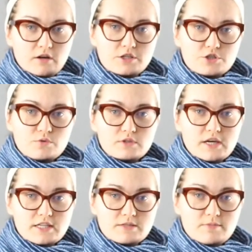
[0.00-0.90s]
A stool
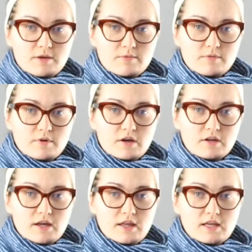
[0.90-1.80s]
test may be
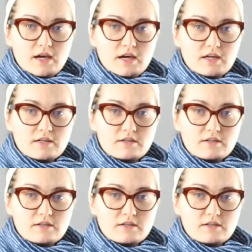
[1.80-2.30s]
run, and that